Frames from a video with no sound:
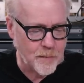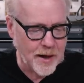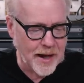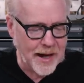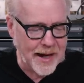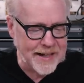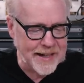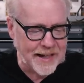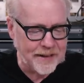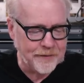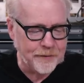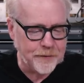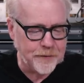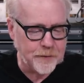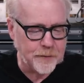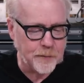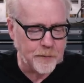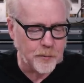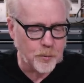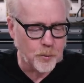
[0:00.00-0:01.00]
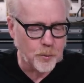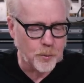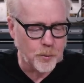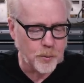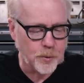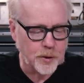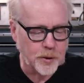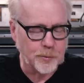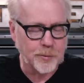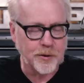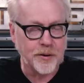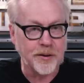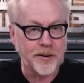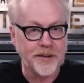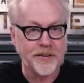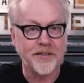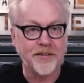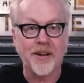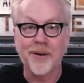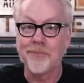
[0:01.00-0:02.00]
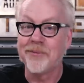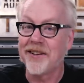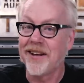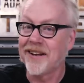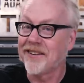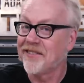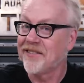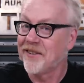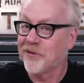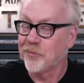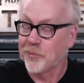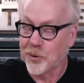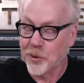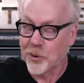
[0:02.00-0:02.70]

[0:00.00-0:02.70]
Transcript: I have, well, as Tom Sachs says, we